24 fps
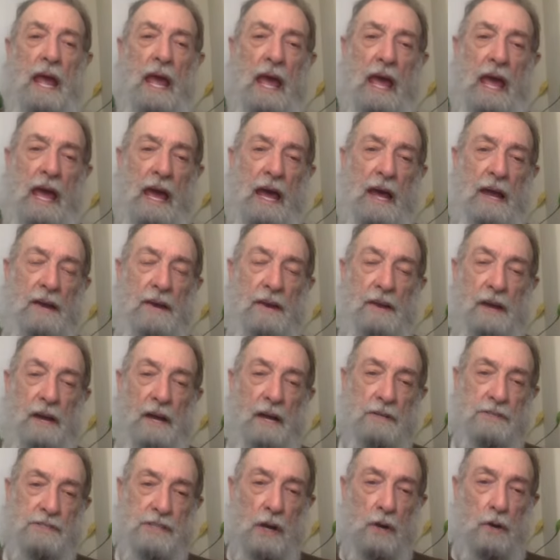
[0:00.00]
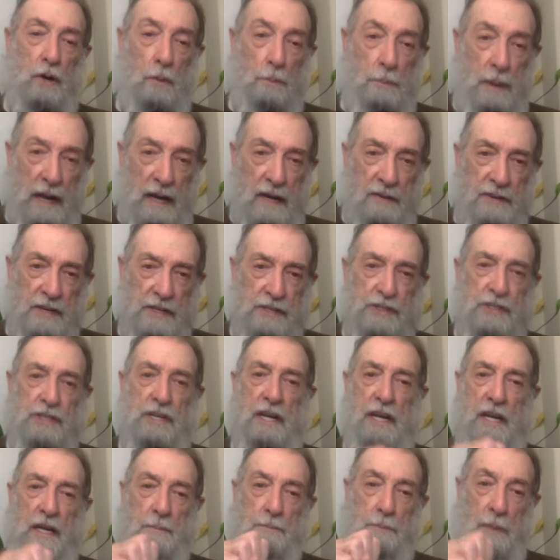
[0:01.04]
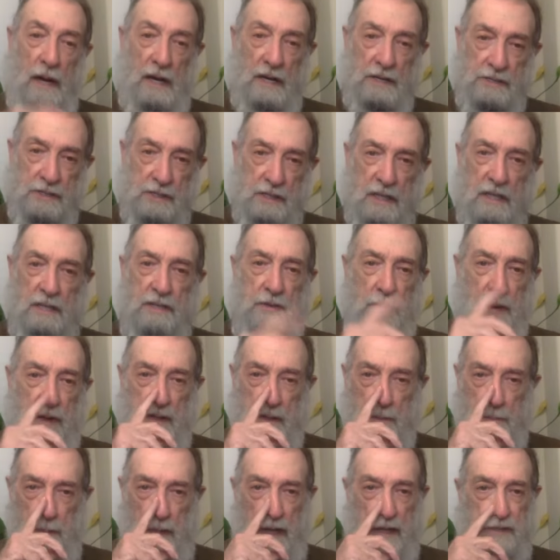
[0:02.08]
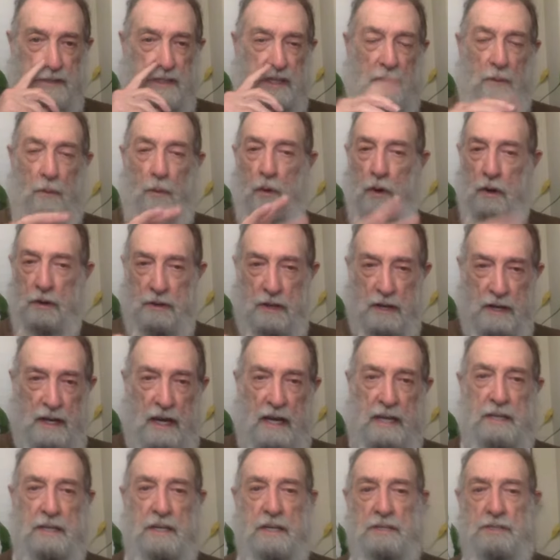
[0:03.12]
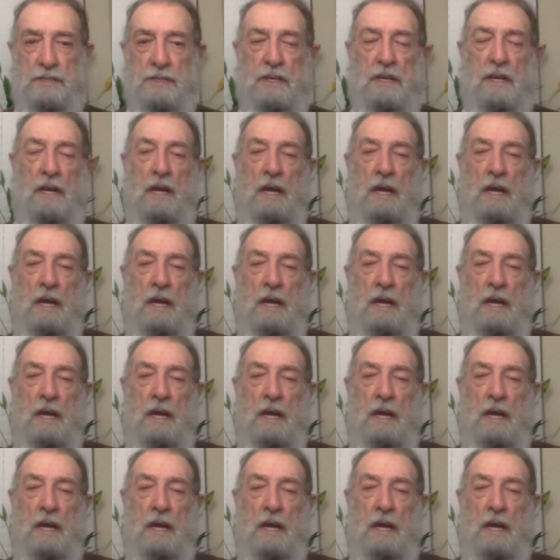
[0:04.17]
and uh, Soko Begovic in Bosnia during the Bosnian War in the nineties.